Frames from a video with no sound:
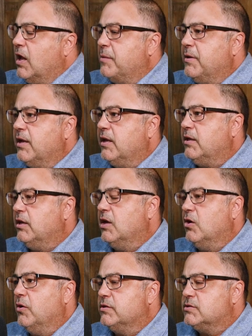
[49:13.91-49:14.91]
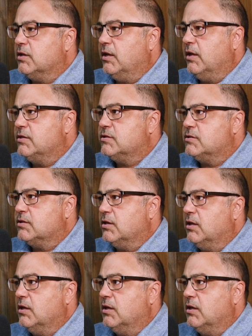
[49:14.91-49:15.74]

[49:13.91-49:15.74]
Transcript: I mean, you know, it's, it's,